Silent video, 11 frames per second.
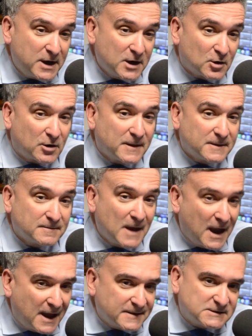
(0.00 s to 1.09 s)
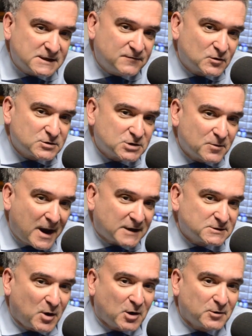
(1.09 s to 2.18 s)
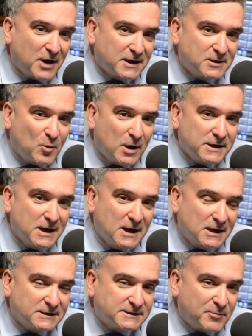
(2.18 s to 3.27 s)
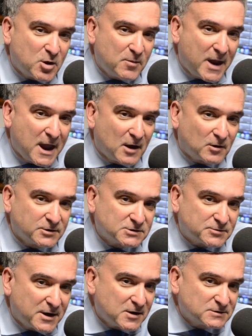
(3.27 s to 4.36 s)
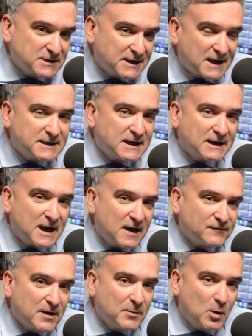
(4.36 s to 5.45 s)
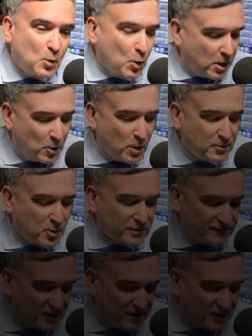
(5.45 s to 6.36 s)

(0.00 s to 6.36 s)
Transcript: here. Thank you, Robert. And the C four show back tomorrow, nine to one, on W B A L News Radio ten ninety and F M one oh one point